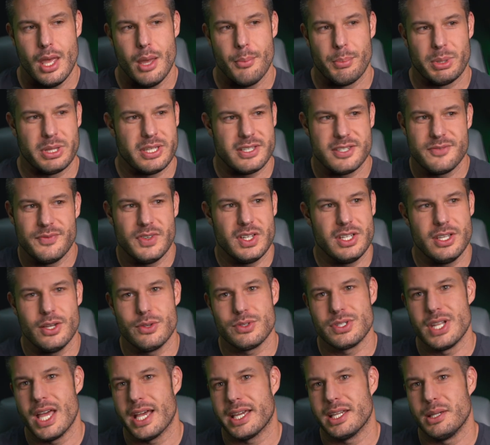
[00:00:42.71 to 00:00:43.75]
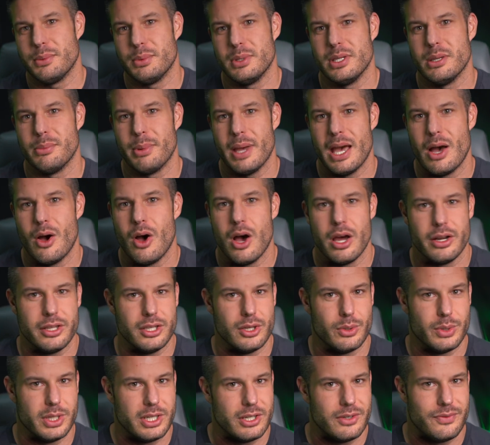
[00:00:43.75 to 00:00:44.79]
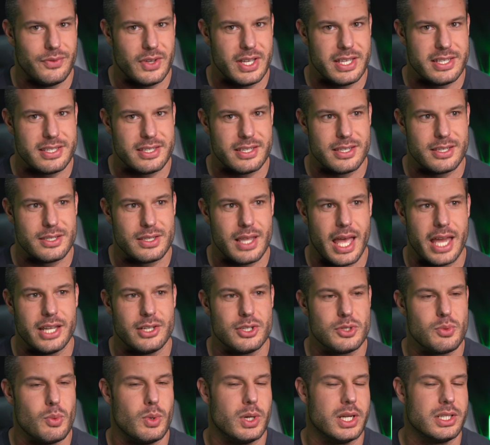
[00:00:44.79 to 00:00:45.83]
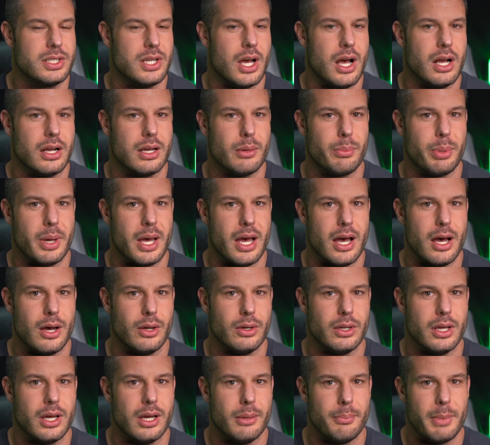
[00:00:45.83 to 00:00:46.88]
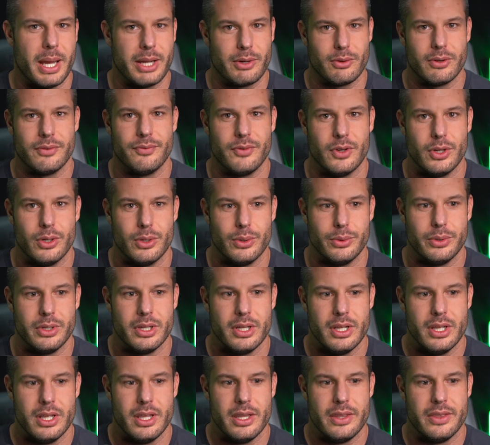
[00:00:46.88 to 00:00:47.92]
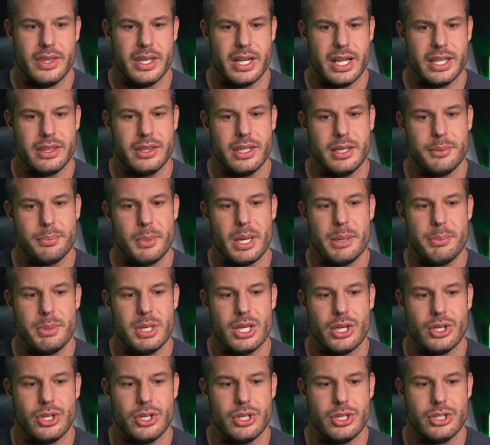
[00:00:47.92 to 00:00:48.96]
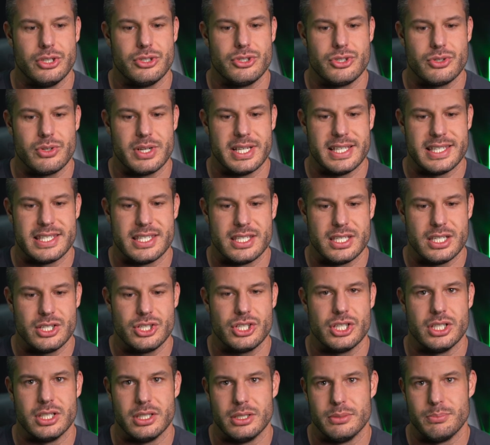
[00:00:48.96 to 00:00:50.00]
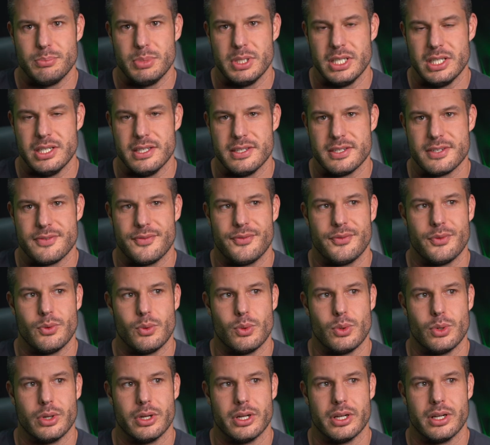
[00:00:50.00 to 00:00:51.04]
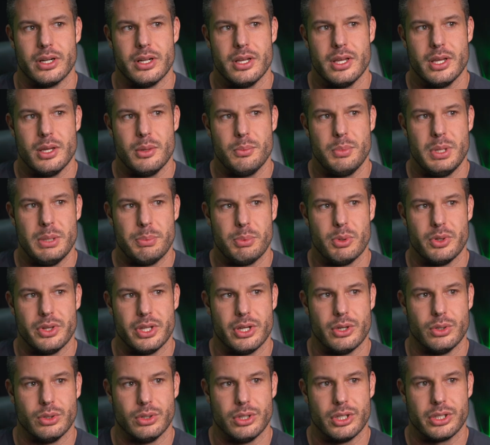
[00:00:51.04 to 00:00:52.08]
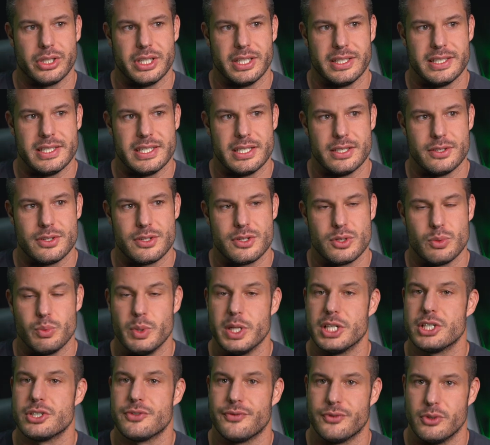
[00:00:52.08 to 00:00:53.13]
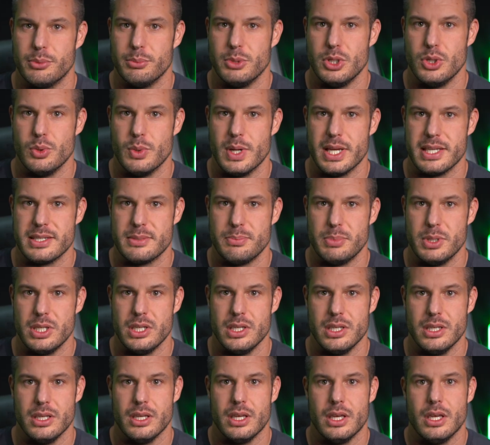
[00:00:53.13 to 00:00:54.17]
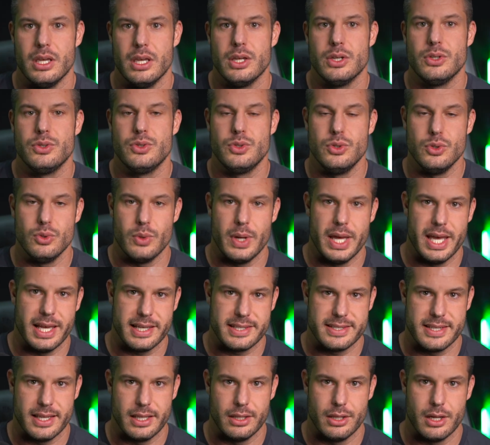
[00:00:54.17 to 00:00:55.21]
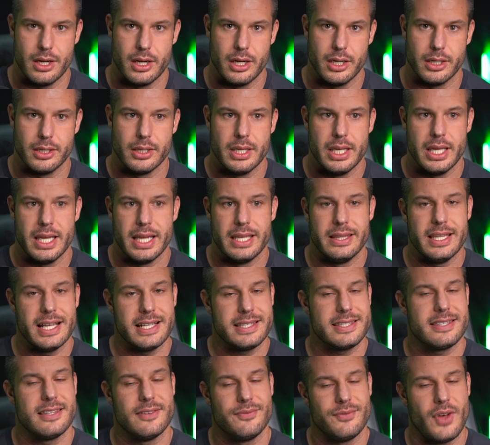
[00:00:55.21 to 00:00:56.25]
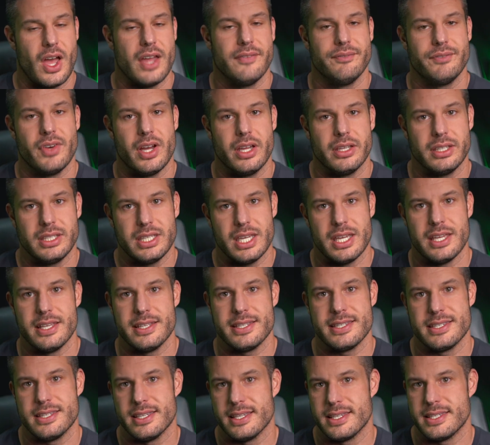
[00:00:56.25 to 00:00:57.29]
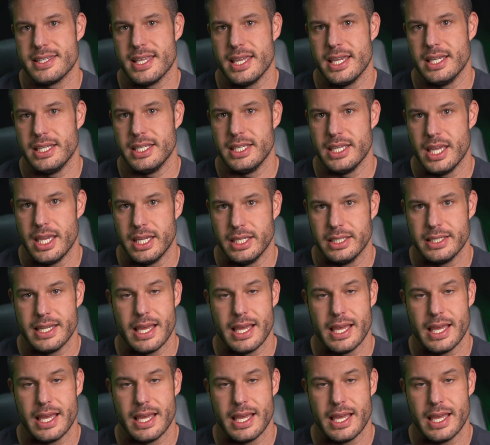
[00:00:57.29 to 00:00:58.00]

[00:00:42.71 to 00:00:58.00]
But this video is not going to be about audio interfaces. I just want to talk about a microphone that I think might be a good transition piece for people that are looking to switch from USB to XLR, and that's the Fifine K688.